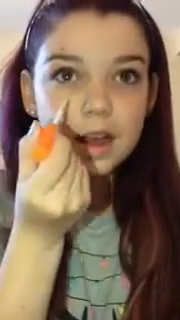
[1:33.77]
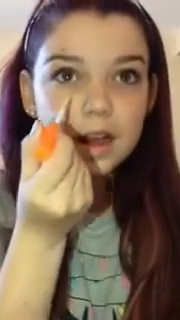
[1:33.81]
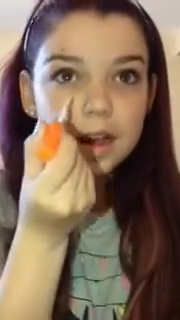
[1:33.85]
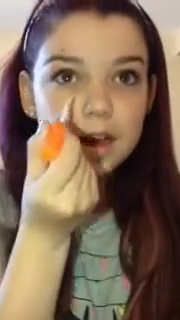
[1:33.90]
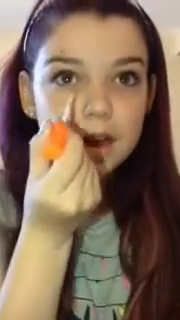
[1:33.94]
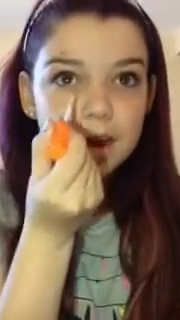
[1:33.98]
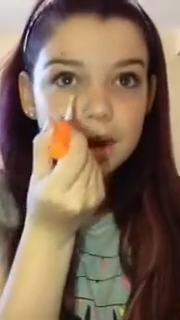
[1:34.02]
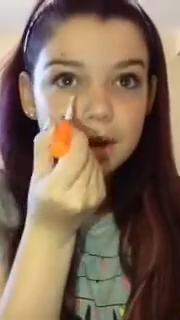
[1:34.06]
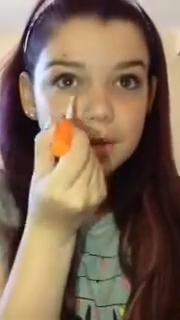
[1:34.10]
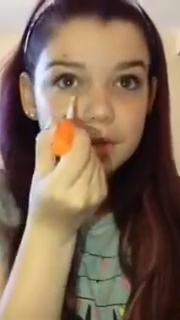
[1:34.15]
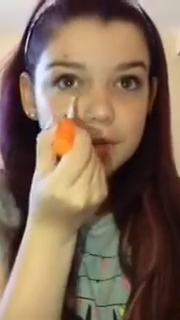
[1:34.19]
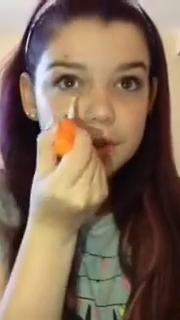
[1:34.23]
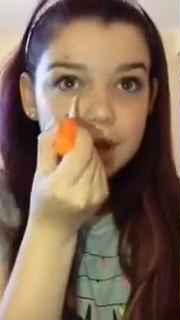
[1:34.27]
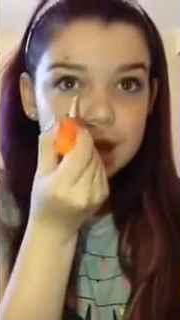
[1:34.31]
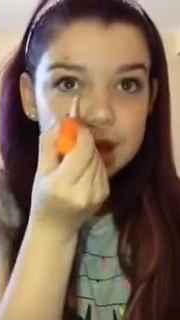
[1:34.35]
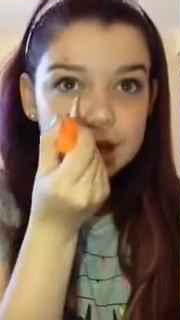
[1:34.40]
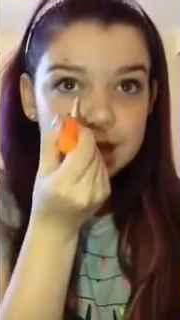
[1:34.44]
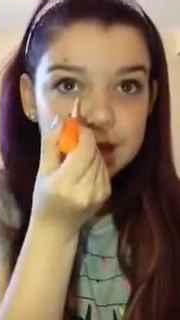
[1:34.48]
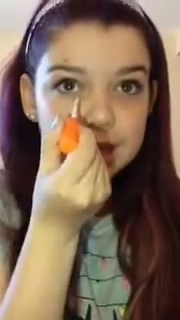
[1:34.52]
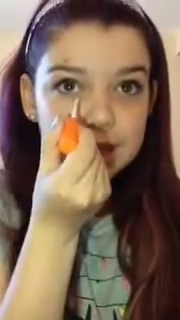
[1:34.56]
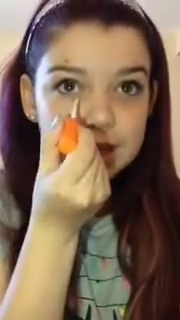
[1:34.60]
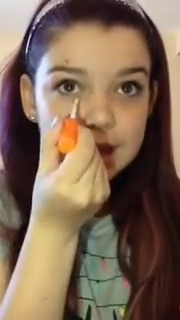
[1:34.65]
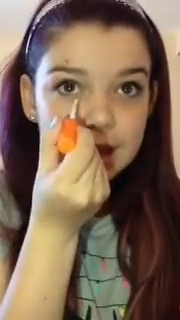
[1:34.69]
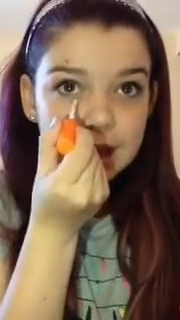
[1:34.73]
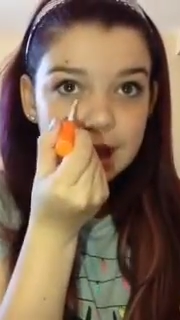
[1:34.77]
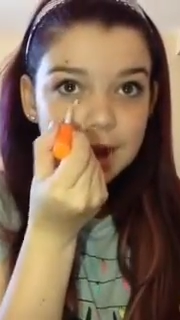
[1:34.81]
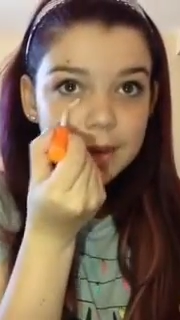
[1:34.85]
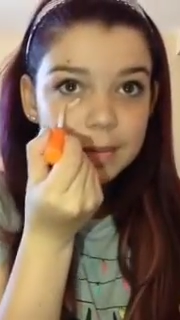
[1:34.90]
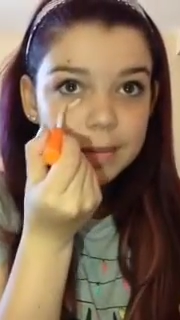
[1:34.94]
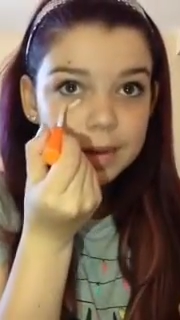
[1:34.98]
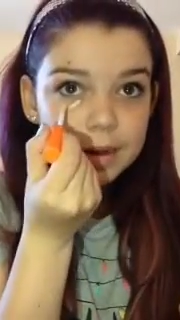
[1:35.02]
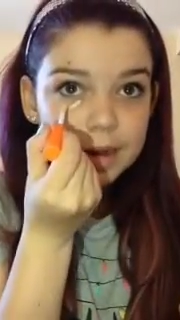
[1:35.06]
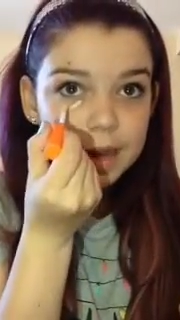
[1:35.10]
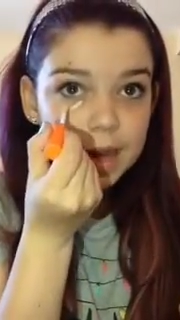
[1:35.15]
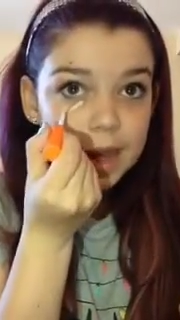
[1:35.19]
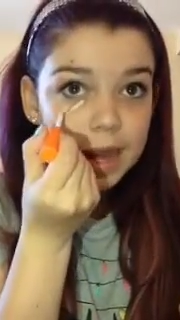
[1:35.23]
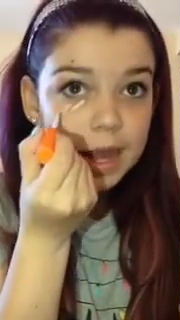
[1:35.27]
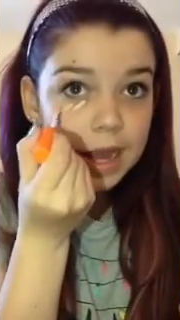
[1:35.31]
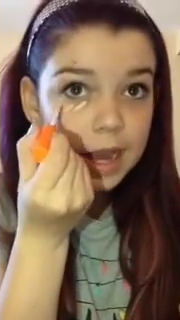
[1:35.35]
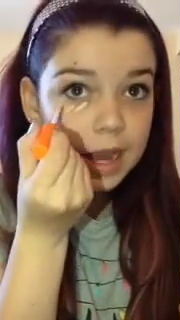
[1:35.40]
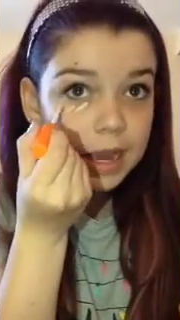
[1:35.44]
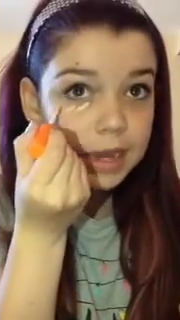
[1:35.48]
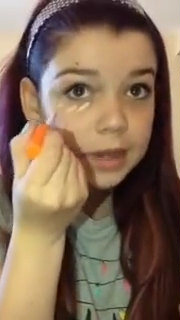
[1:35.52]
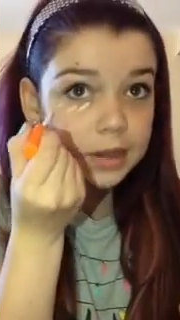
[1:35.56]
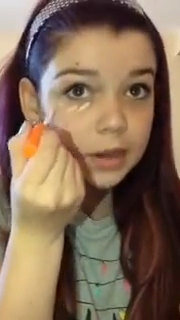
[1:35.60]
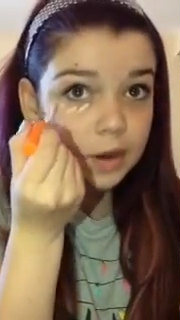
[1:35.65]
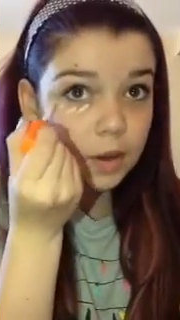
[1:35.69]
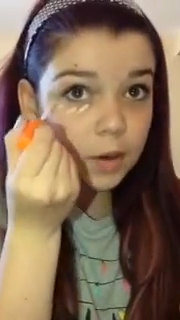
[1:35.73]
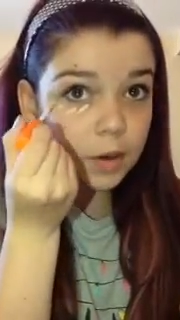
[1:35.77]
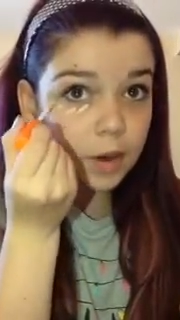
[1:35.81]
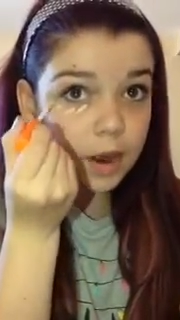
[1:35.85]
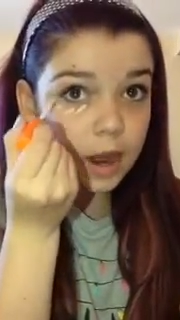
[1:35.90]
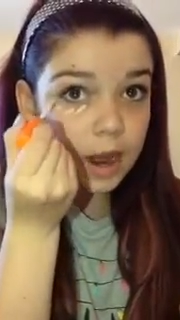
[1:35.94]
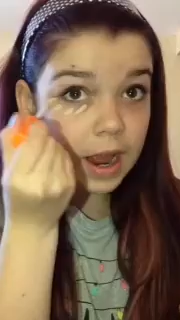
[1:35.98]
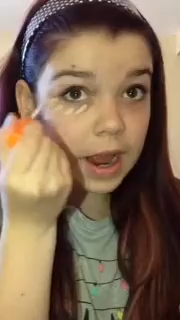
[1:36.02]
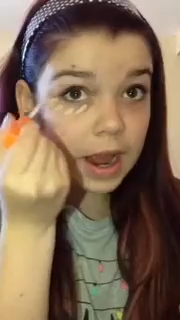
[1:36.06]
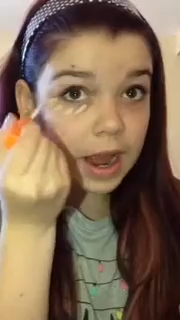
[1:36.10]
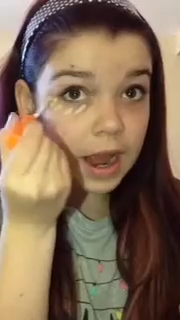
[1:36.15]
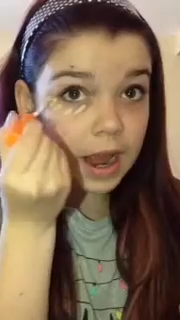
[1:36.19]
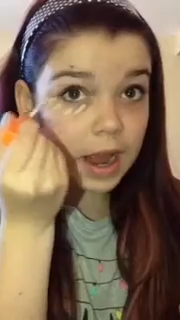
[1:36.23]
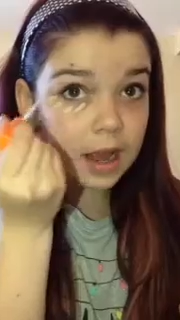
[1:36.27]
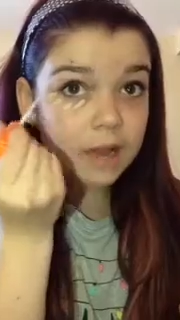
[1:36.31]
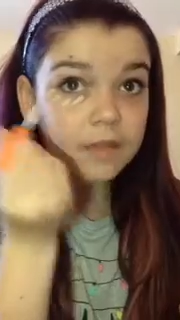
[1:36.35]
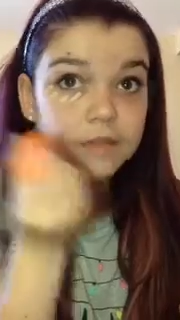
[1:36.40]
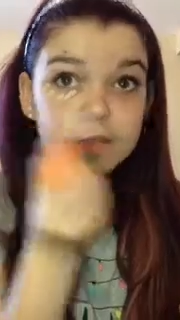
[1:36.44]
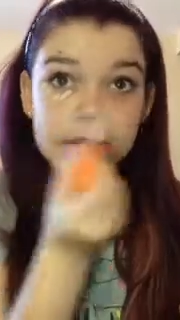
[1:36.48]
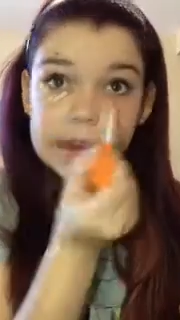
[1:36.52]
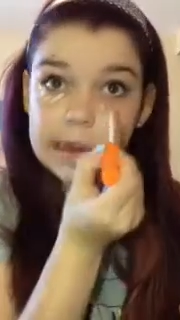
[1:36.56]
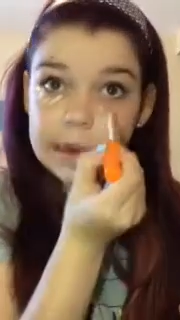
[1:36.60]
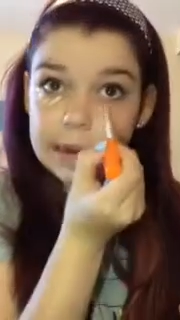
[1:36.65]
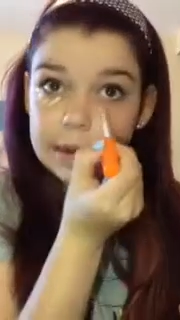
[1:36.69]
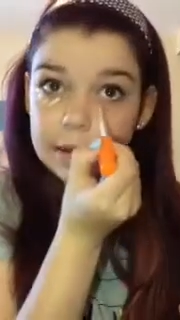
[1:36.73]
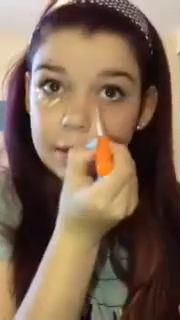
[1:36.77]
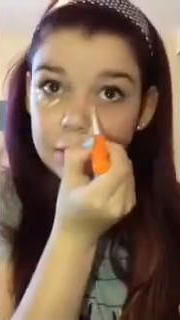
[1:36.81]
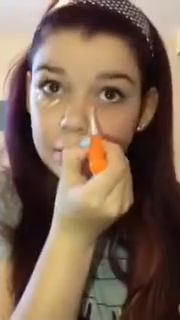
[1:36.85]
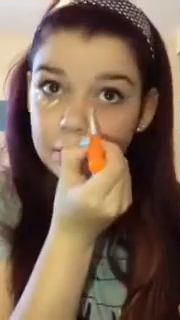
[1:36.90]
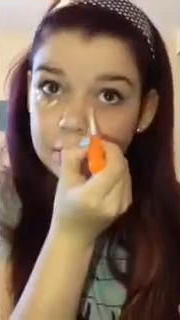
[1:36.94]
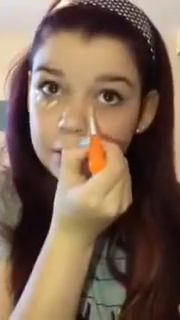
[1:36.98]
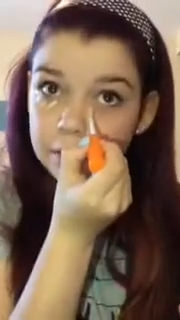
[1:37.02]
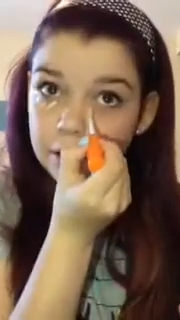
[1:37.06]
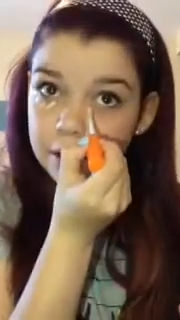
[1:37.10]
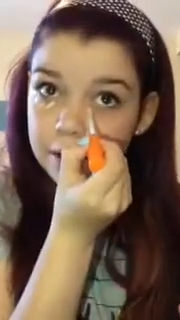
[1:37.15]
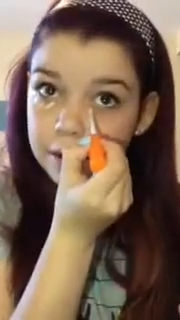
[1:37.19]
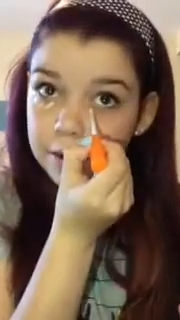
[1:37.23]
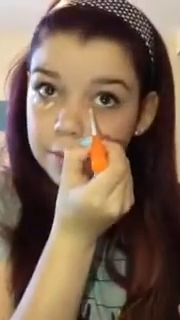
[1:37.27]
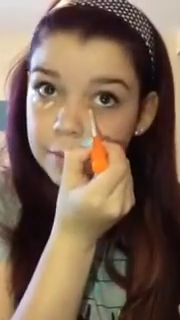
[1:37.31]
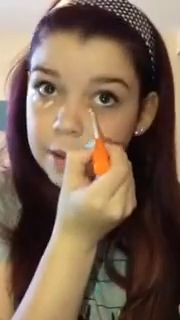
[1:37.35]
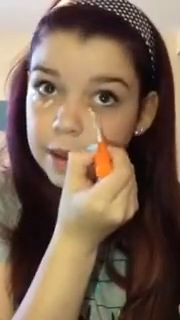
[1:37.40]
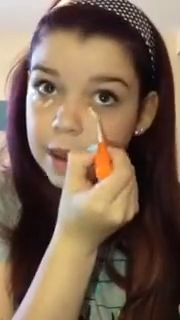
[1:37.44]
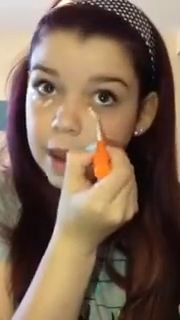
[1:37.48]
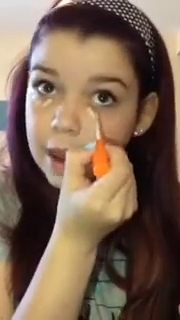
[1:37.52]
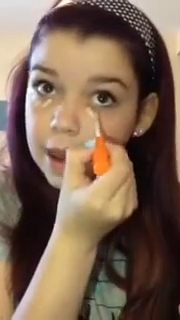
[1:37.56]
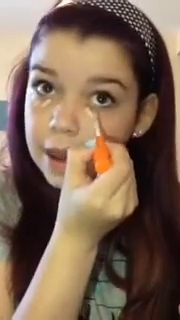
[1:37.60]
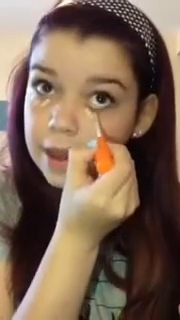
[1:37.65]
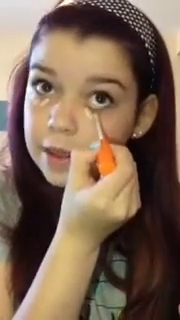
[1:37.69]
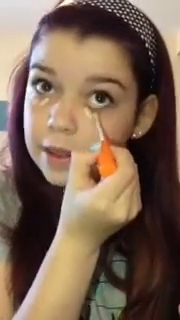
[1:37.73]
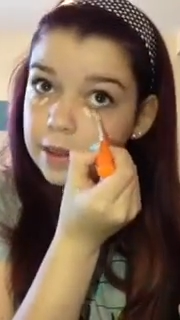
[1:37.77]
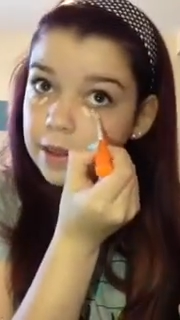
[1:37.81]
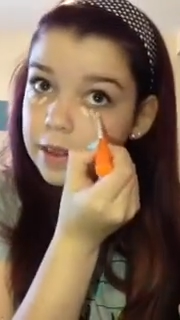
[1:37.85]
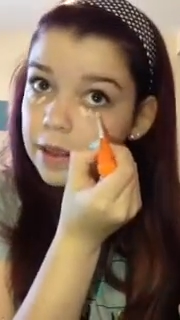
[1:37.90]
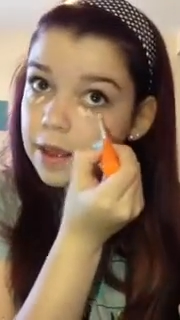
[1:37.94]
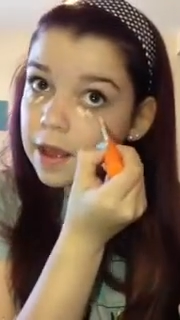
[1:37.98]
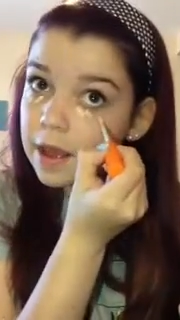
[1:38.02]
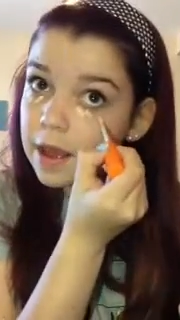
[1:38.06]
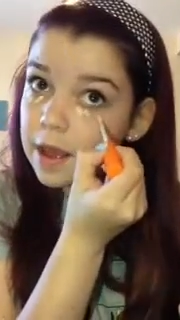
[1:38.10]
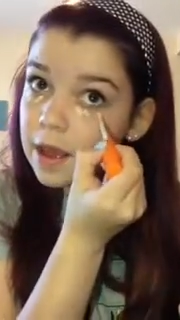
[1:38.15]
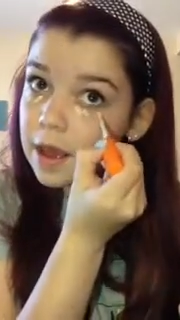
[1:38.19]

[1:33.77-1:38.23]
This time of day, I don't have circles under my eyes,